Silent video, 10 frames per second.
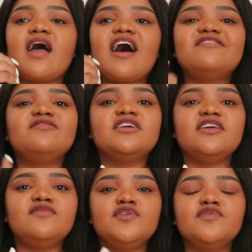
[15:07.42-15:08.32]
I
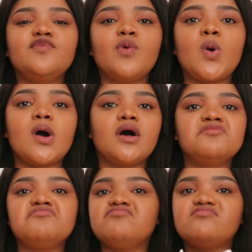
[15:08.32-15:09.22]
forgive you
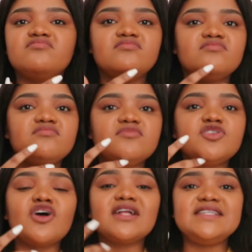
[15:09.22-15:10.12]
for
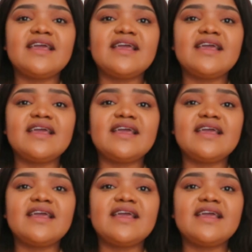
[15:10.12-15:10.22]
not